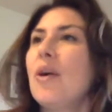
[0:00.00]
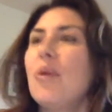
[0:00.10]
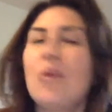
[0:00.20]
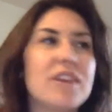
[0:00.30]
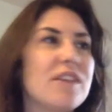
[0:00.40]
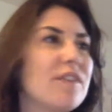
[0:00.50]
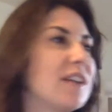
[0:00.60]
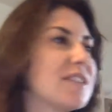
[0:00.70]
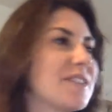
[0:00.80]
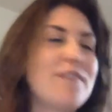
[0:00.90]
all that you've
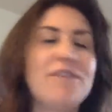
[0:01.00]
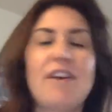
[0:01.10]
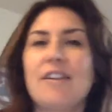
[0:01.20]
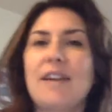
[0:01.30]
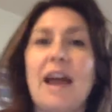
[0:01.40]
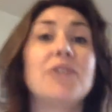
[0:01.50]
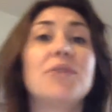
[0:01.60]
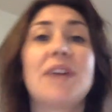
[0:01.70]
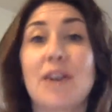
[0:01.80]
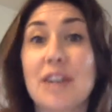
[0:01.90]
learned so far and how you're now